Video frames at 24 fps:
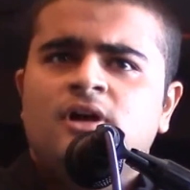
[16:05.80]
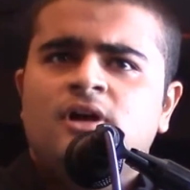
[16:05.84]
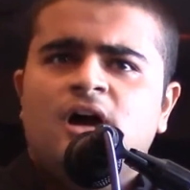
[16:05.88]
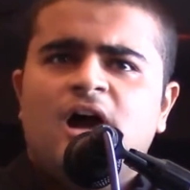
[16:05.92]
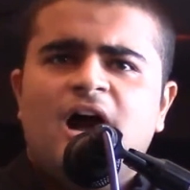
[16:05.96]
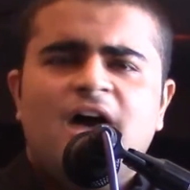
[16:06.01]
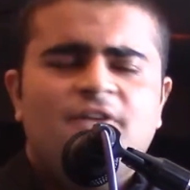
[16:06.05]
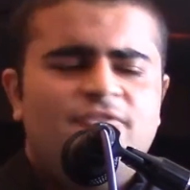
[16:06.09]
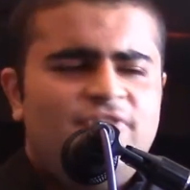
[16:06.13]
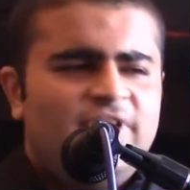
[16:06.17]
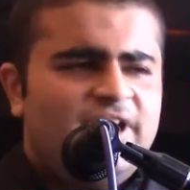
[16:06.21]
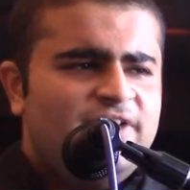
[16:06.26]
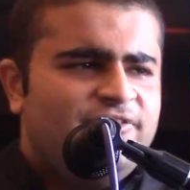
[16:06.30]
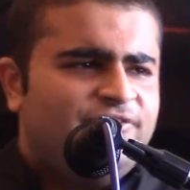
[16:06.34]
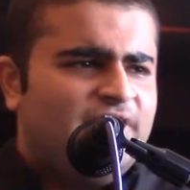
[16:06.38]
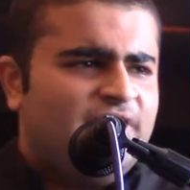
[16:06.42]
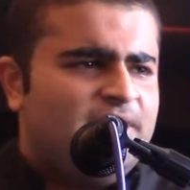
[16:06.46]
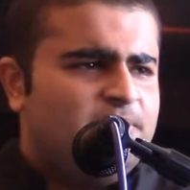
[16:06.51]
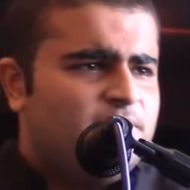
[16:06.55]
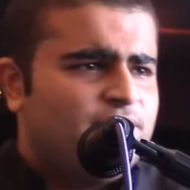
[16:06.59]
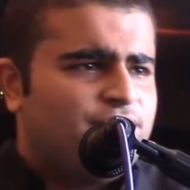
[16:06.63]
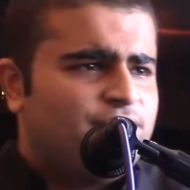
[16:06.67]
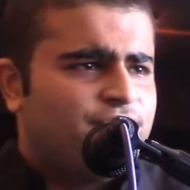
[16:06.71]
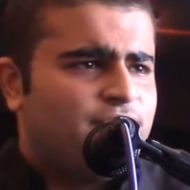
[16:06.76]
A very
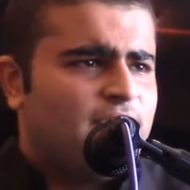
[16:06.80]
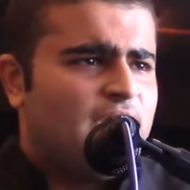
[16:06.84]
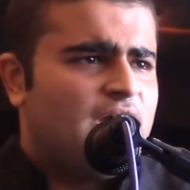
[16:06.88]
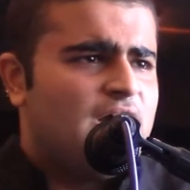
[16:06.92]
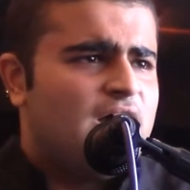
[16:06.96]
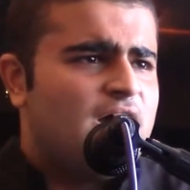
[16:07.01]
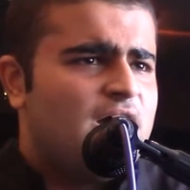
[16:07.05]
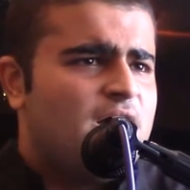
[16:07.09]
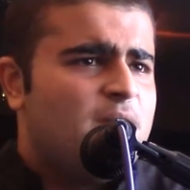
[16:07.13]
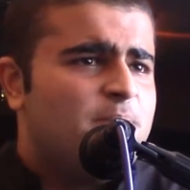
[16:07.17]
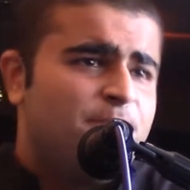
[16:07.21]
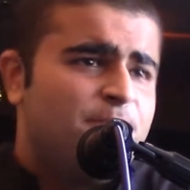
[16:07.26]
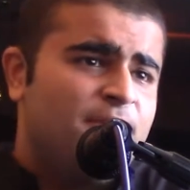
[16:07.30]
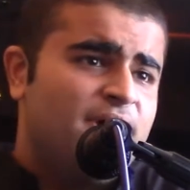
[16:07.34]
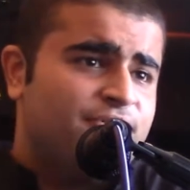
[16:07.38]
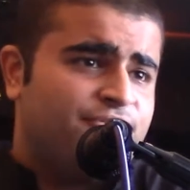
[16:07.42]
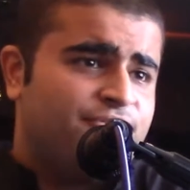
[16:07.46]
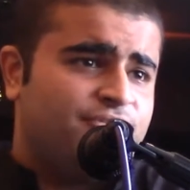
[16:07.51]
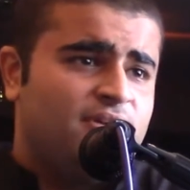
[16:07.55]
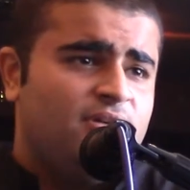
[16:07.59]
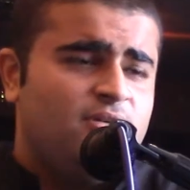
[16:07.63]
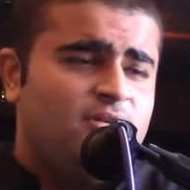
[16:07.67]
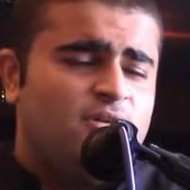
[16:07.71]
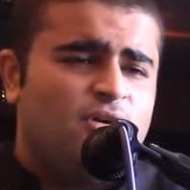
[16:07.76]
famous
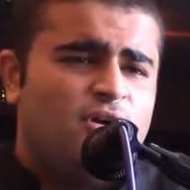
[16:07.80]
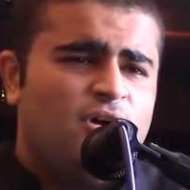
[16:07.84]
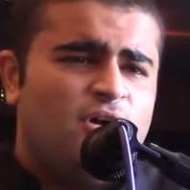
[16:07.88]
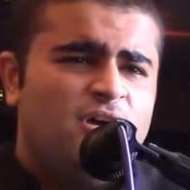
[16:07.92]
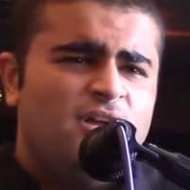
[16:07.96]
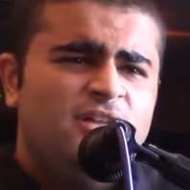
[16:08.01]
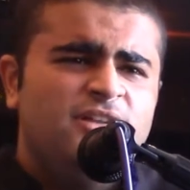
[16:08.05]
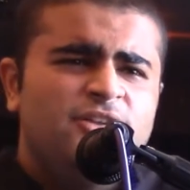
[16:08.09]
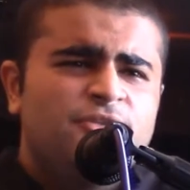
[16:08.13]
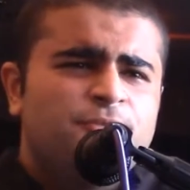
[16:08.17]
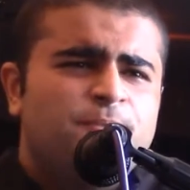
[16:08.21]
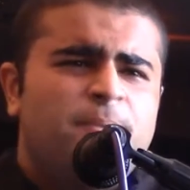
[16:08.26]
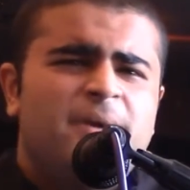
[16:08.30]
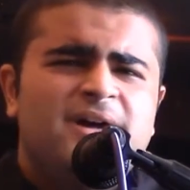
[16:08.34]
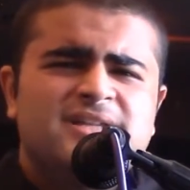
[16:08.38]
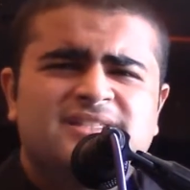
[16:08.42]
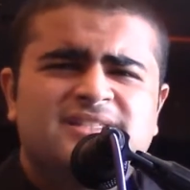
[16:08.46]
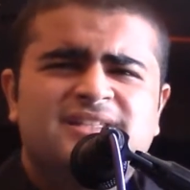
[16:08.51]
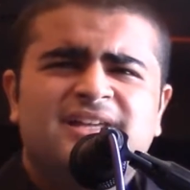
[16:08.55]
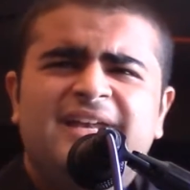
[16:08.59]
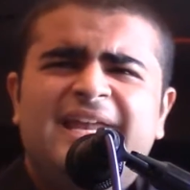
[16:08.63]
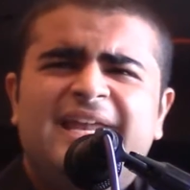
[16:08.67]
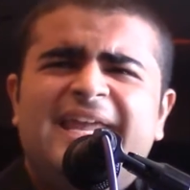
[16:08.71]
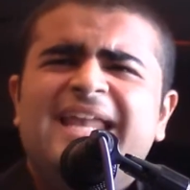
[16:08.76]
person, this
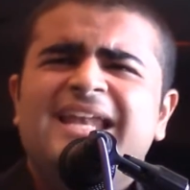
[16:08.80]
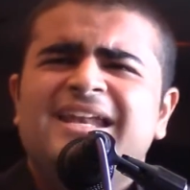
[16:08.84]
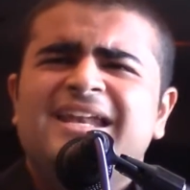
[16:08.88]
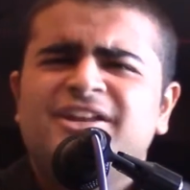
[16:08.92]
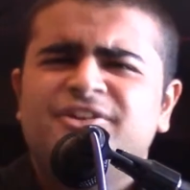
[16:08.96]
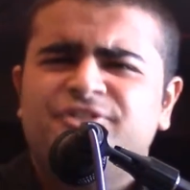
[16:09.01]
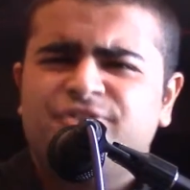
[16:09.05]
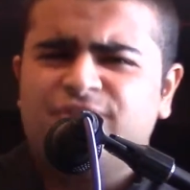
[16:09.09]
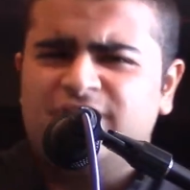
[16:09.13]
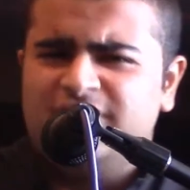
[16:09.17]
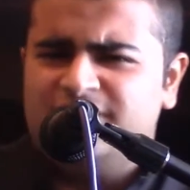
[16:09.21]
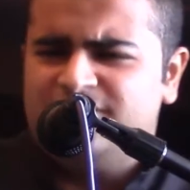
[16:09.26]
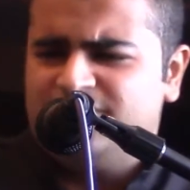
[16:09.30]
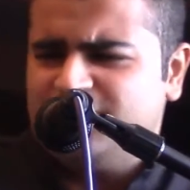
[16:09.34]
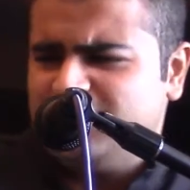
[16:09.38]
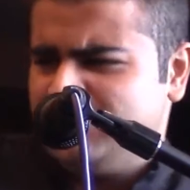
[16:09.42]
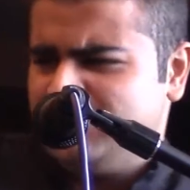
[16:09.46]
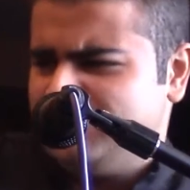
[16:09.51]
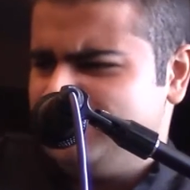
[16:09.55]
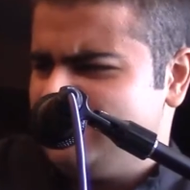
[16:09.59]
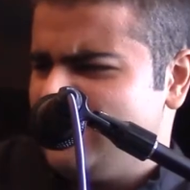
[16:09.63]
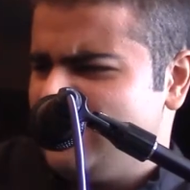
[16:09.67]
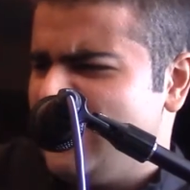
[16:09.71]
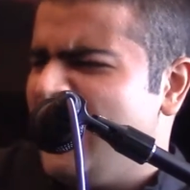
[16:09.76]
person illiterate,
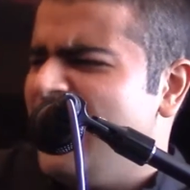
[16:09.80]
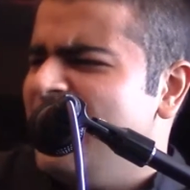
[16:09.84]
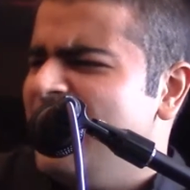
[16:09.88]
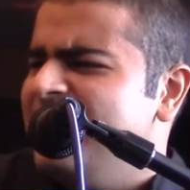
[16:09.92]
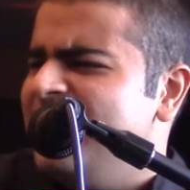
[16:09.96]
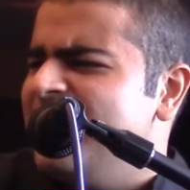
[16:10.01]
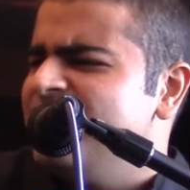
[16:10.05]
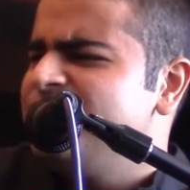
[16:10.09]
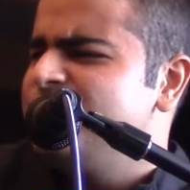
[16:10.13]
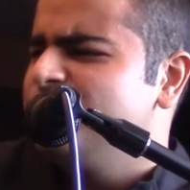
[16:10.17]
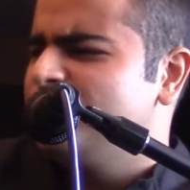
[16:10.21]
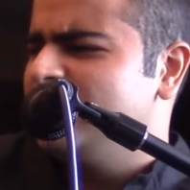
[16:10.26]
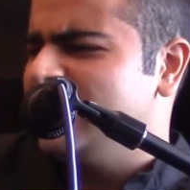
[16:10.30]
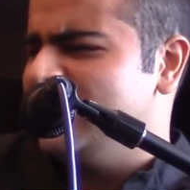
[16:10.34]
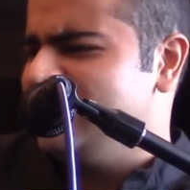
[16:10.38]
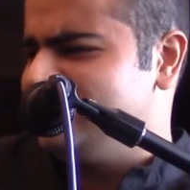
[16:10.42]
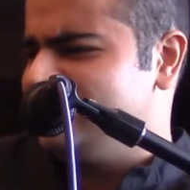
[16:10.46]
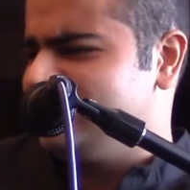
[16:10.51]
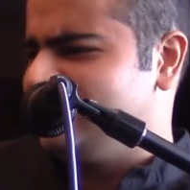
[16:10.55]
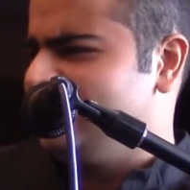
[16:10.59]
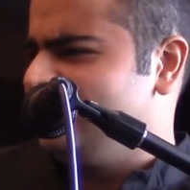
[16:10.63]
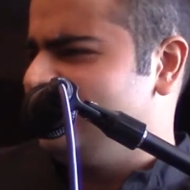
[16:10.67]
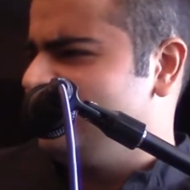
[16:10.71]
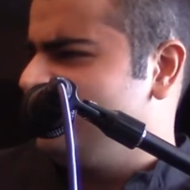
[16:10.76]

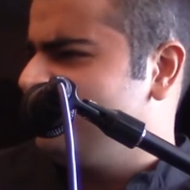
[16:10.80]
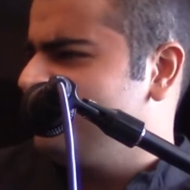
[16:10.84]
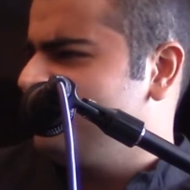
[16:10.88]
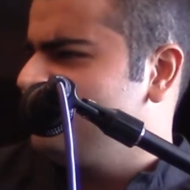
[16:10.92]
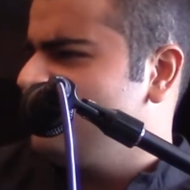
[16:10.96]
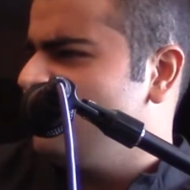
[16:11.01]
uneducated.